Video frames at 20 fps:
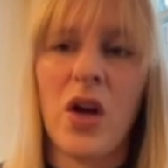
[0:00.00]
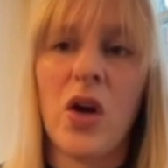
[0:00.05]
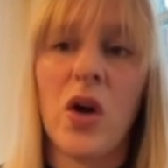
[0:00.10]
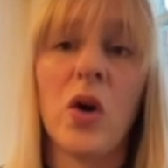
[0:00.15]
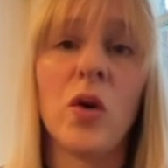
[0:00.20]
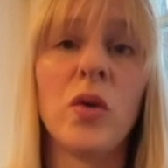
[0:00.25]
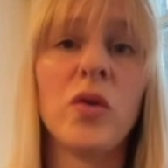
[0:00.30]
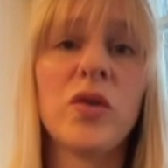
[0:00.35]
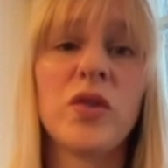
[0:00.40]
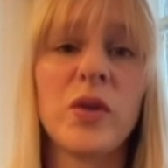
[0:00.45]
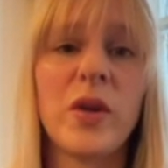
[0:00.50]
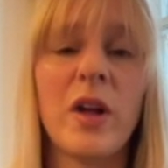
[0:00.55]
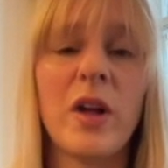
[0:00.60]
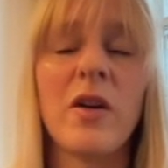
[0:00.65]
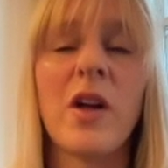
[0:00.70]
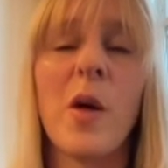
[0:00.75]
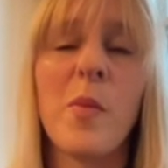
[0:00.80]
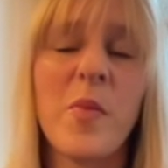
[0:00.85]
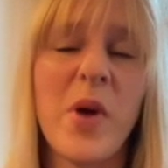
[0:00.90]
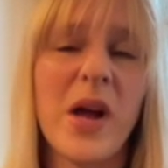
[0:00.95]
Also, I'll
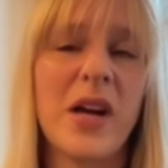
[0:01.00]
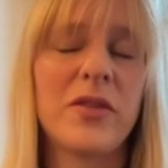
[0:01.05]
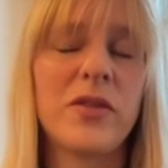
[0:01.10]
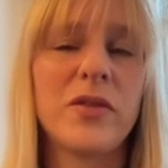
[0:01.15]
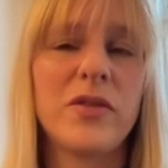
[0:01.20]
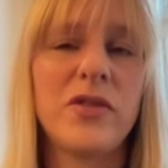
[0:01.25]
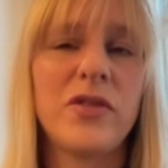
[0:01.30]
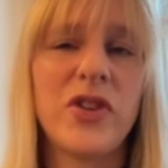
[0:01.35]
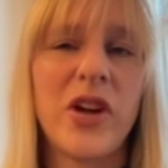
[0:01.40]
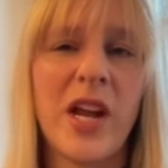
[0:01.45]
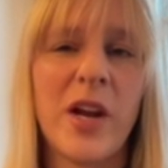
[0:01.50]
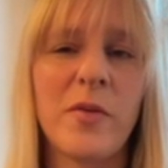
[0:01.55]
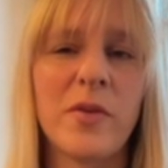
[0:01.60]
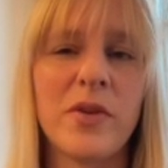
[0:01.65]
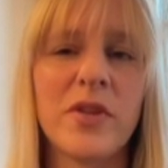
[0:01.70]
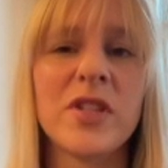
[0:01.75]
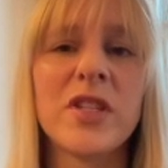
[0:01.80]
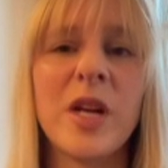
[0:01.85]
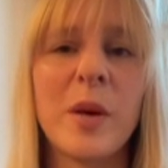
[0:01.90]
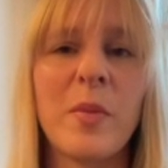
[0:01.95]
come back to a
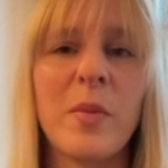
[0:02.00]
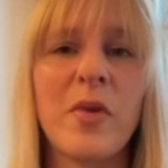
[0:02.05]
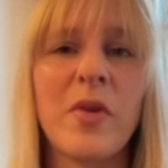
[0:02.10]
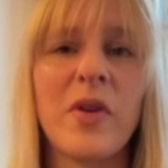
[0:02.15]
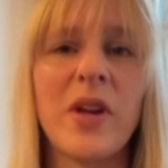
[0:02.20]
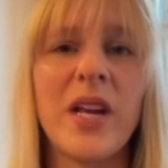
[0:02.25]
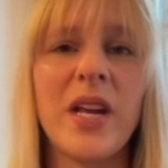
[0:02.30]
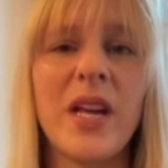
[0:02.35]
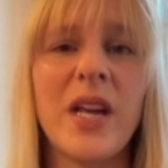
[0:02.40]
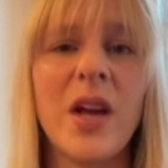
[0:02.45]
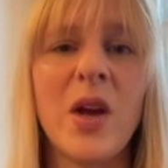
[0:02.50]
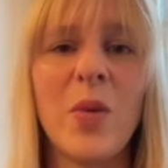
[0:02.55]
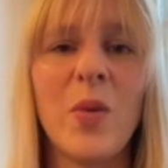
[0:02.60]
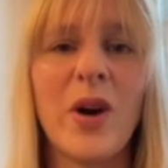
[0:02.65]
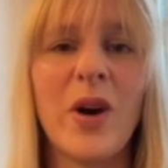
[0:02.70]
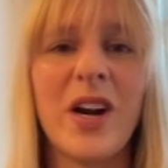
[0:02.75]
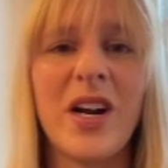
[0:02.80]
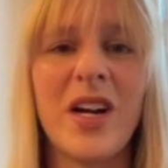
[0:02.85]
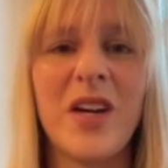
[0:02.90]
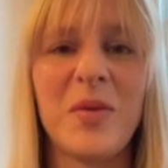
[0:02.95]
general summary
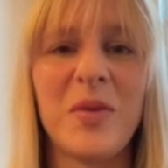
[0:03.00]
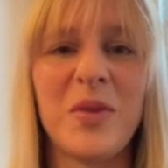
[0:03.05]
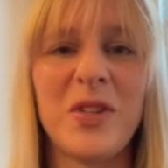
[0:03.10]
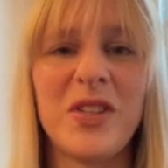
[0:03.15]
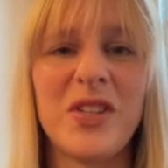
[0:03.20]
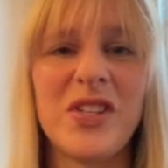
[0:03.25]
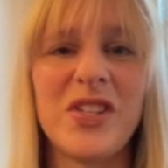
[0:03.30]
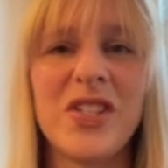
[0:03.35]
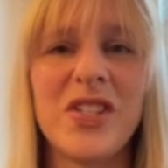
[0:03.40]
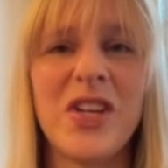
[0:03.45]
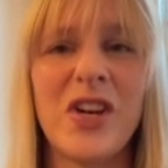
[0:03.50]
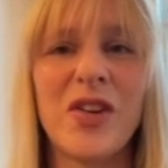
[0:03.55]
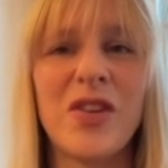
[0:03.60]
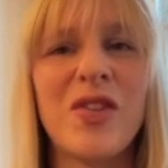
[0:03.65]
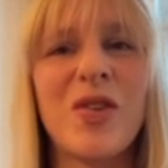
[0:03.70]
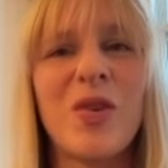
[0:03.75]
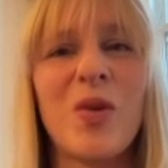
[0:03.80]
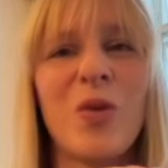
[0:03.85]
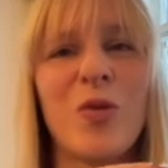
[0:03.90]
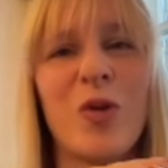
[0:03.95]
where I will
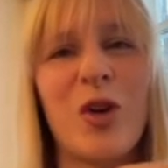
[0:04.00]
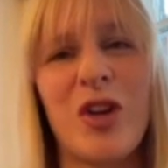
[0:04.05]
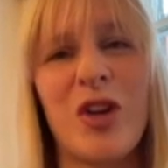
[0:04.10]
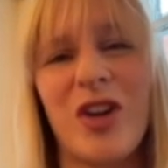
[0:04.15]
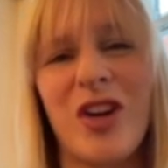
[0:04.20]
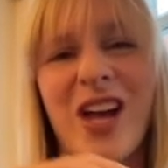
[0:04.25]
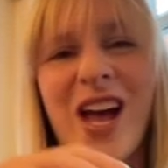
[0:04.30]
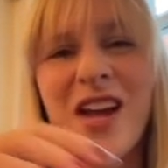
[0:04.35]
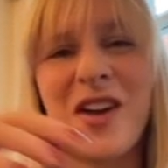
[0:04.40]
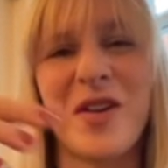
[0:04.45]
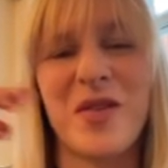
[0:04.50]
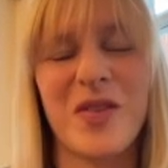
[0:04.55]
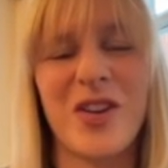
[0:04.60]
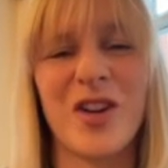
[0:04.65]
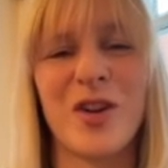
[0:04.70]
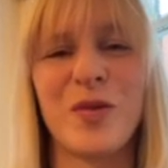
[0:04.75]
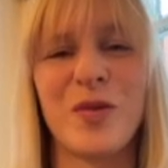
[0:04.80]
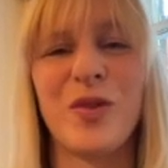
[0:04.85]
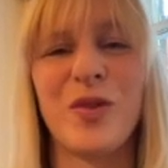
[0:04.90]
discuss what you kind of